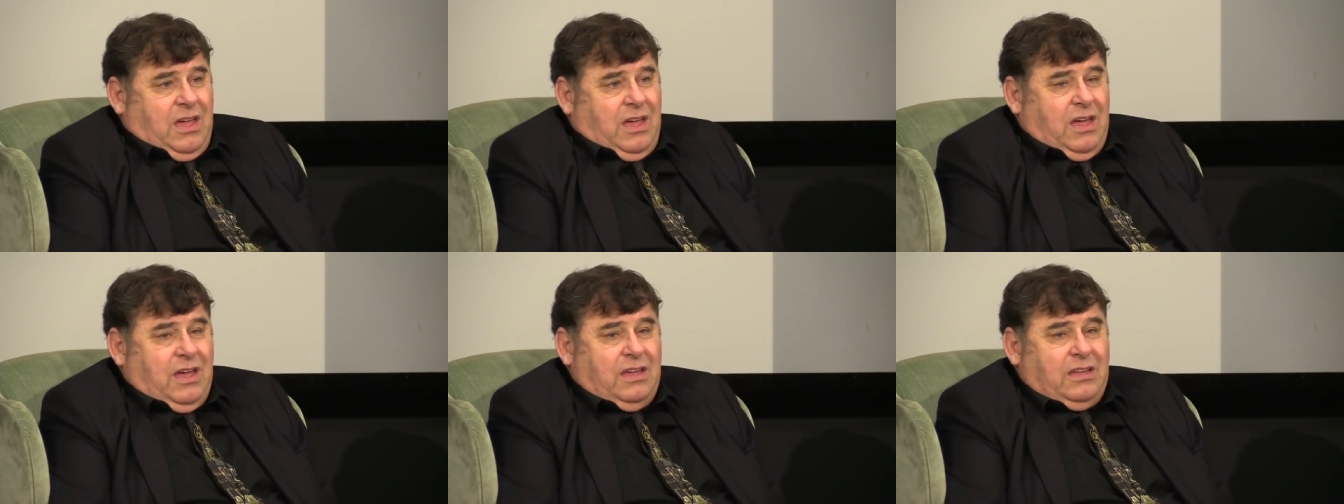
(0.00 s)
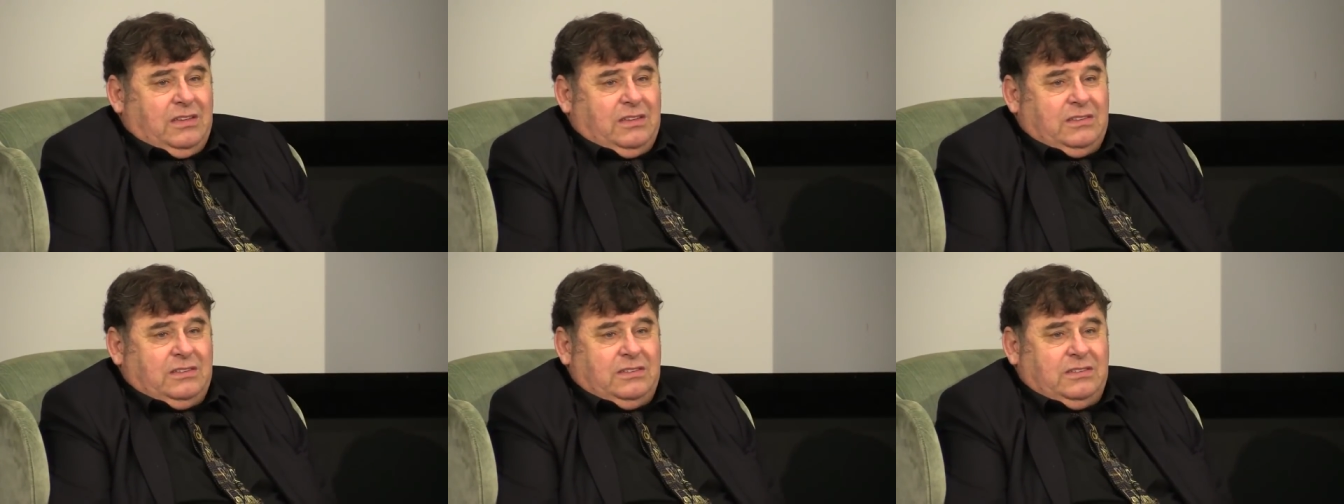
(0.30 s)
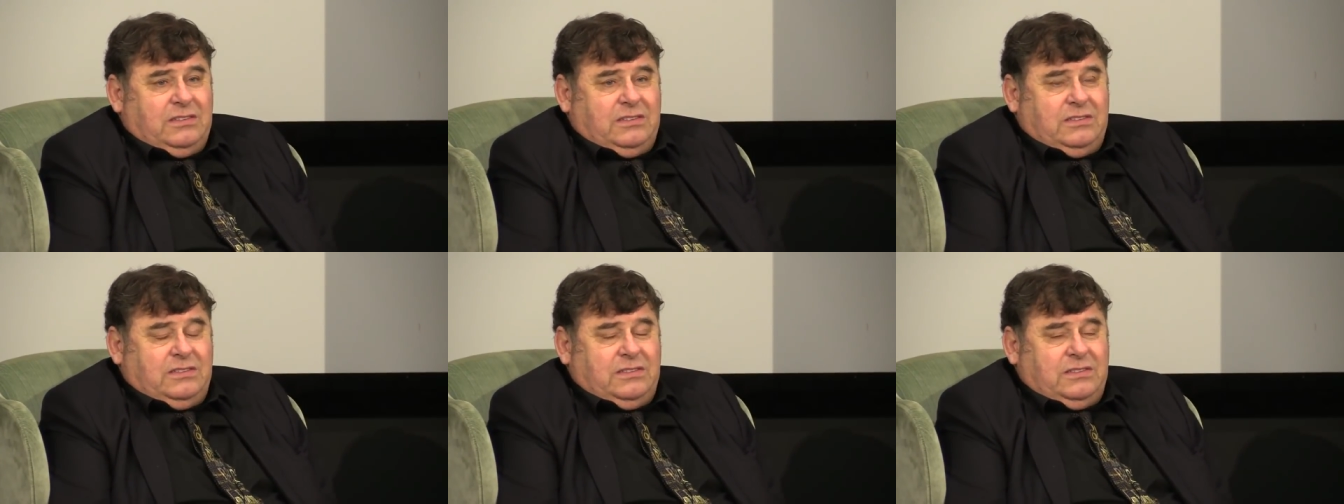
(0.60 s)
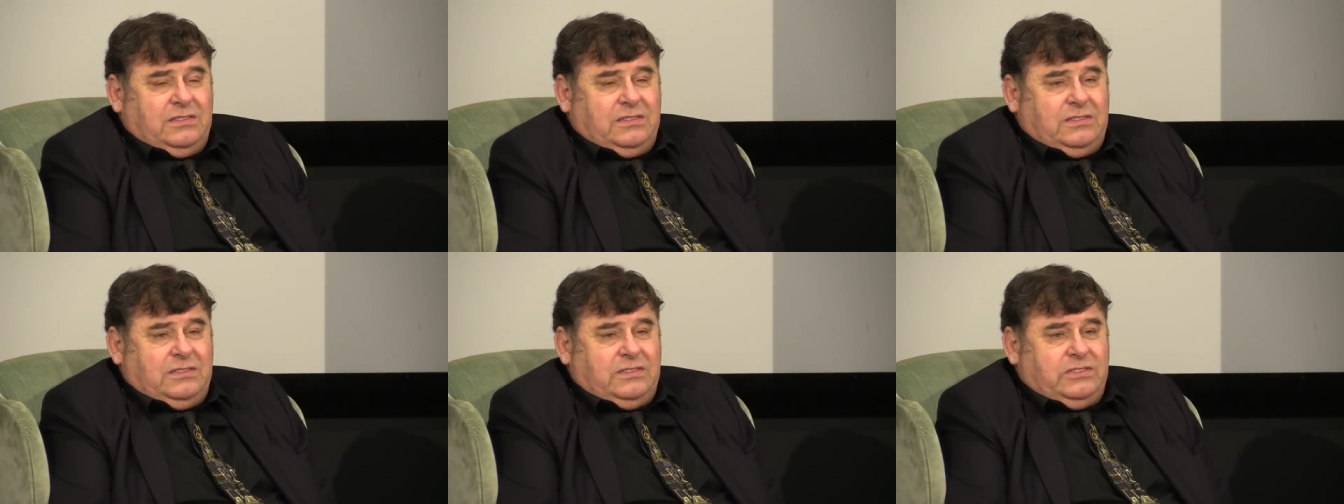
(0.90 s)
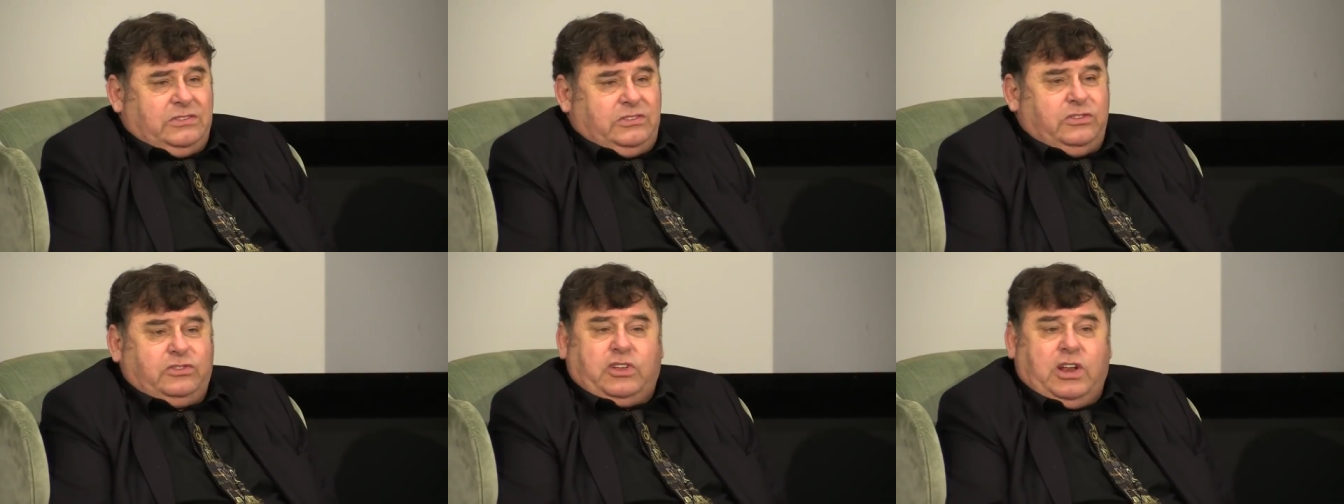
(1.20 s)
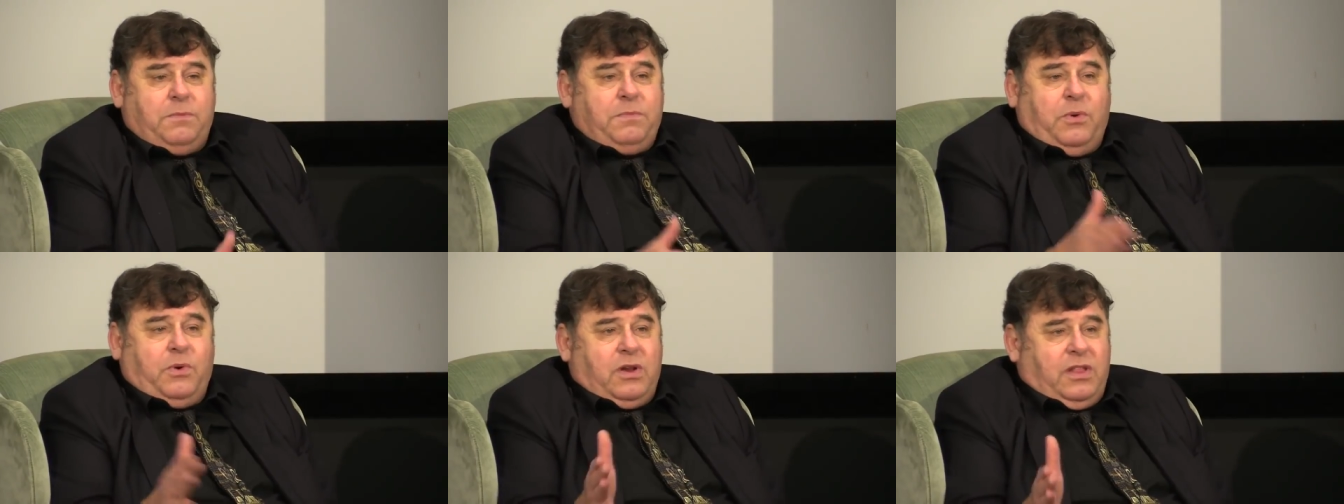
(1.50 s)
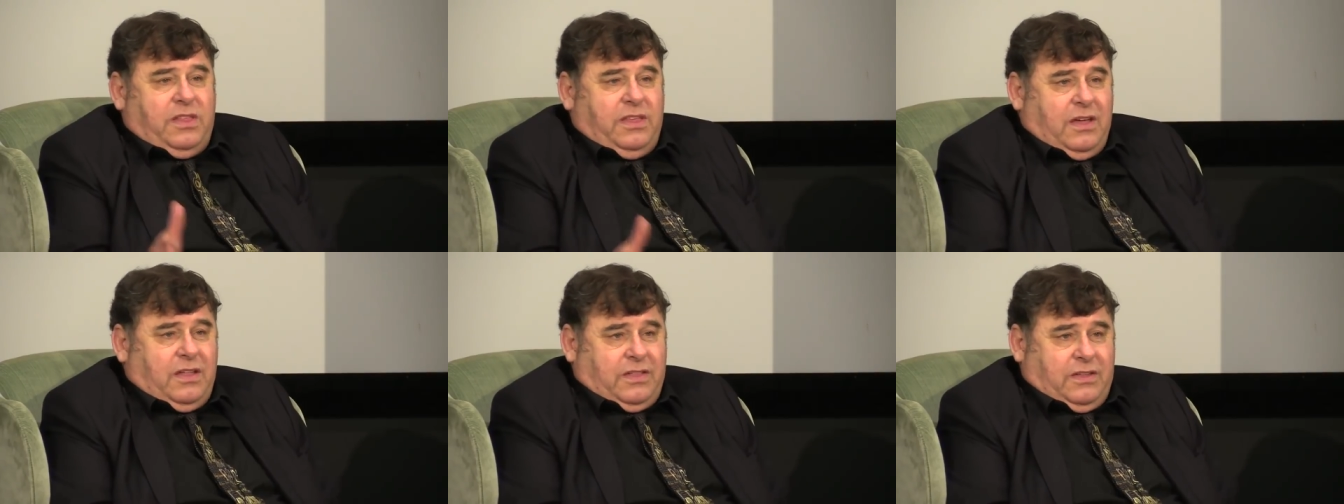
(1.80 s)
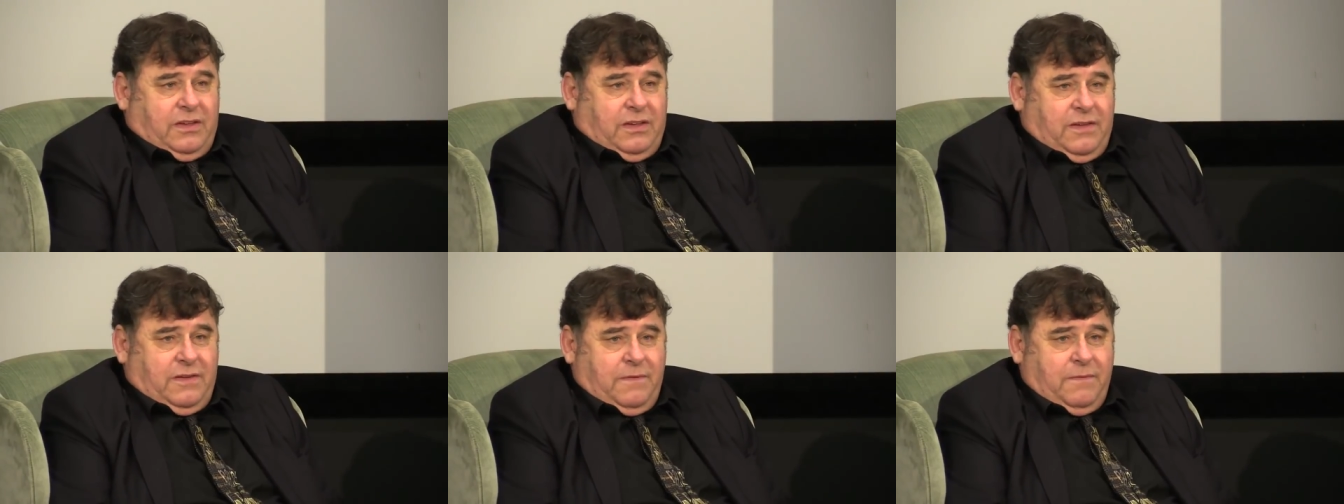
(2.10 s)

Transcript: Uh, she's going to be one or the other.